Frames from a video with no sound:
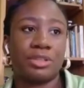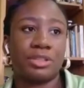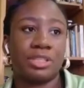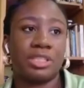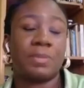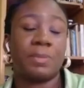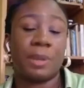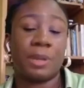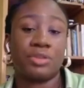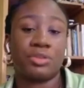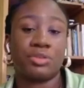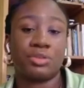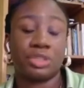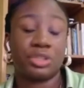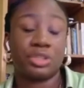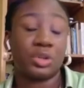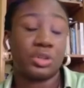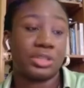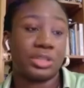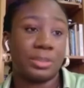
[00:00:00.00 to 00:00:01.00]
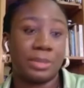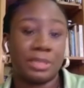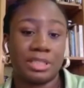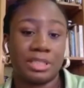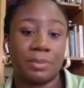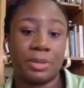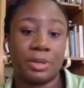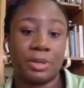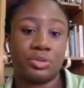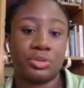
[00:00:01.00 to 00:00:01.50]
this
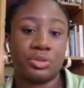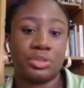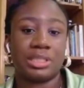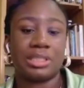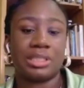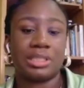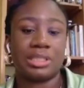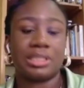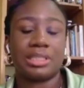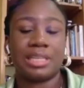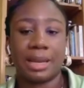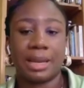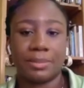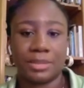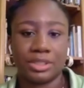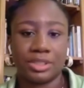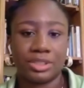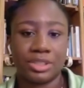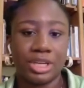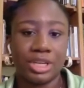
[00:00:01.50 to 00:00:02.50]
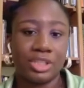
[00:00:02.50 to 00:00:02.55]
contaminated petrol did damage